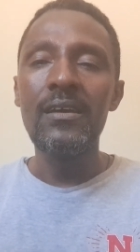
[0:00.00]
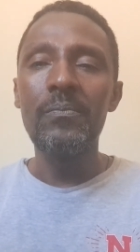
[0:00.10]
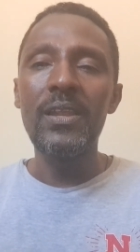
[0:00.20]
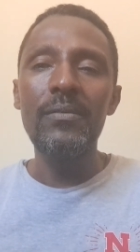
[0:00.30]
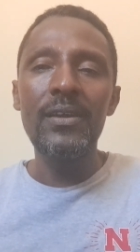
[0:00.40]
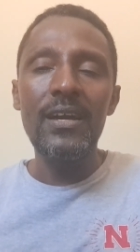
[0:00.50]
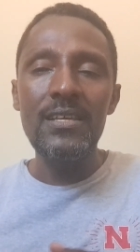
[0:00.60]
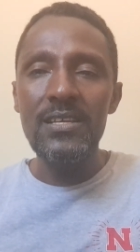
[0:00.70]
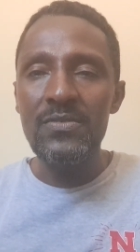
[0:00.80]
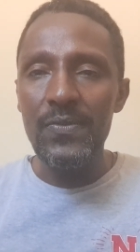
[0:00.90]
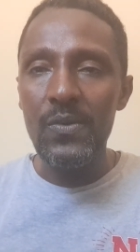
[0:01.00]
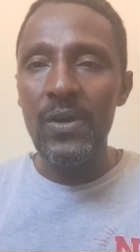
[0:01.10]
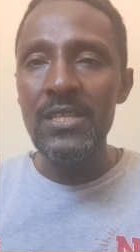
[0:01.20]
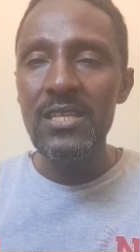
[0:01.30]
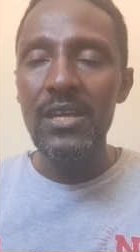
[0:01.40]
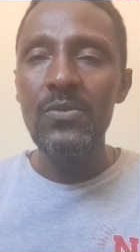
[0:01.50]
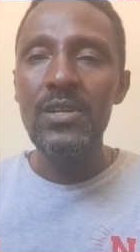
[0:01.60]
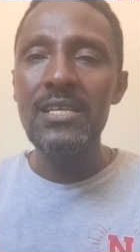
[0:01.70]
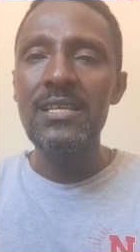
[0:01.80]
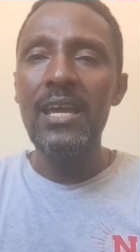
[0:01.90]
blaming others for what they do
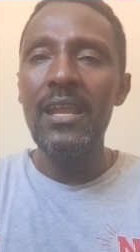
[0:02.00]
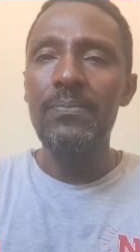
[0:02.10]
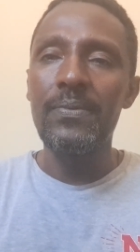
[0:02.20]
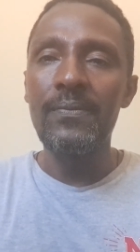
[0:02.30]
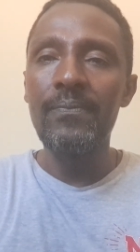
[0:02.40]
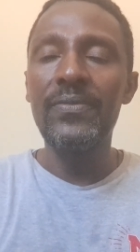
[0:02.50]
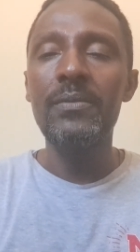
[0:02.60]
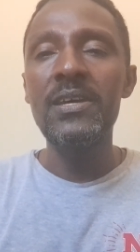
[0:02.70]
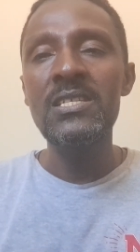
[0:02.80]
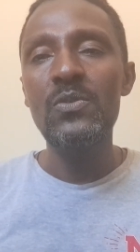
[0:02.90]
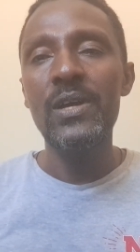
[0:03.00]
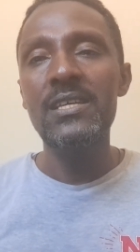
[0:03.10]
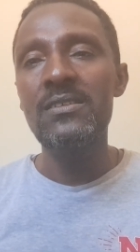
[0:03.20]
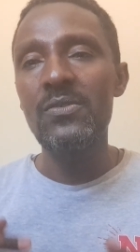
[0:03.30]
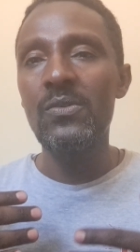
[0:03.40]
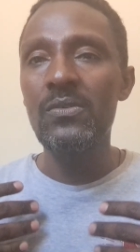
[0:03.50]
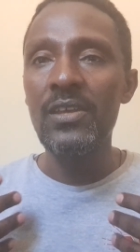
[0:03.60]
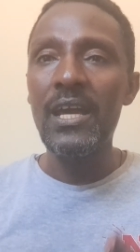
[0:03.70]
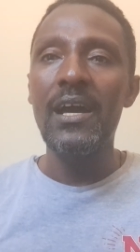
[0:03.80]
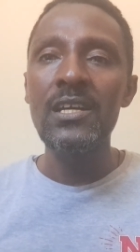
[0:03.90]
doesn't help. The best way is to
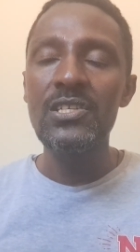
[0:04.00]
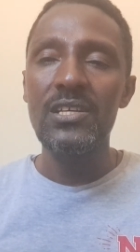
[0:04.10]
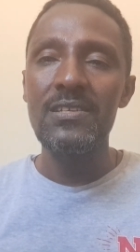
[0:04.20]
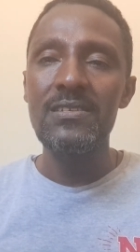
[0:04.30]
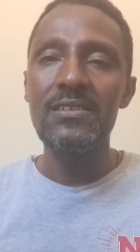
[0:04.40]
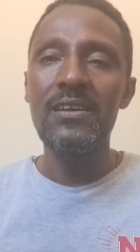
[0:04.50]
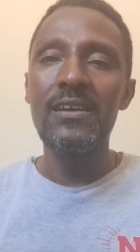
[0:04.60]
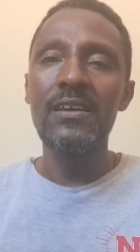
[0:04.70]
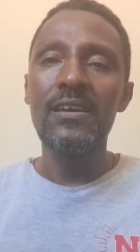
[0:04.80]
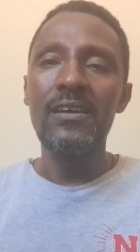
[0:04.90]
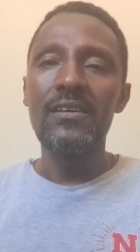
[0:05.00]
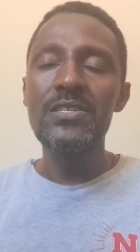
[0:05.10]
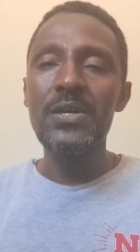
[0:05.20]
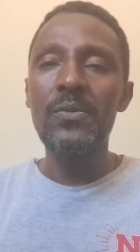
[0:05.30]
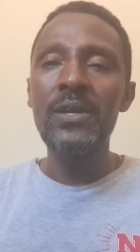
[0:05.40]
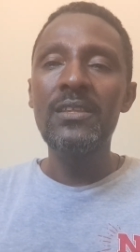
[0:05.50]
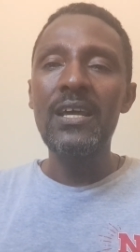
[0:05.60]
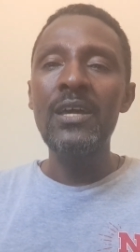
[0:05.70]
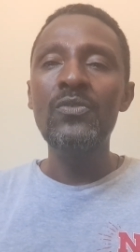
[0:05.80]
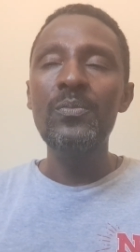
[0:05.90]
take actions. So we
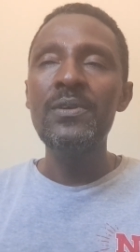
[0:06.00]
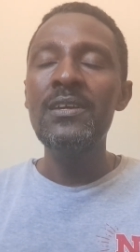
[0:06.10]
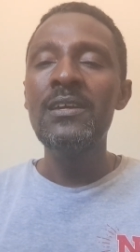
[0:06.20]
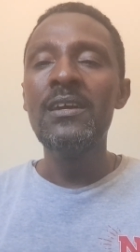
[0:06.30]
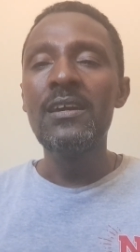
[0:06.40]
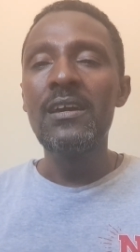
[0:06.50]
try to be